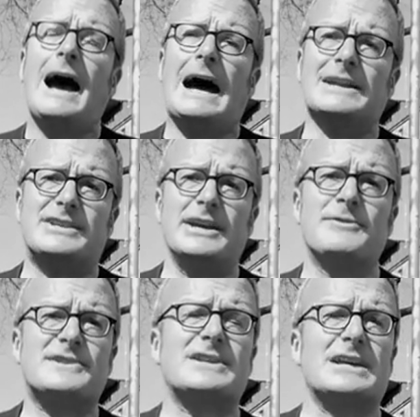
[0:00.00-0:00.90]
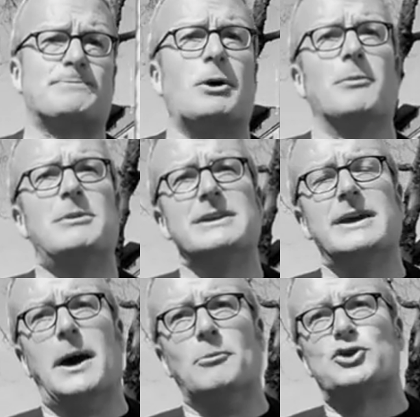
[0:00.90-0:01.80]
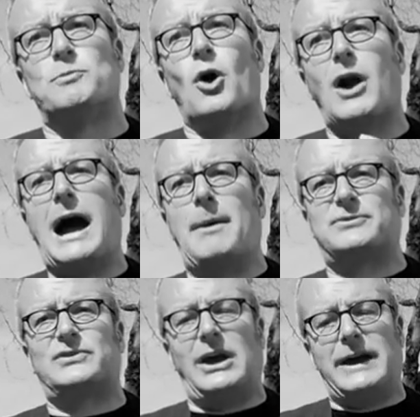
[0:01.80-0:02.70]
And Davis is probably a much more apt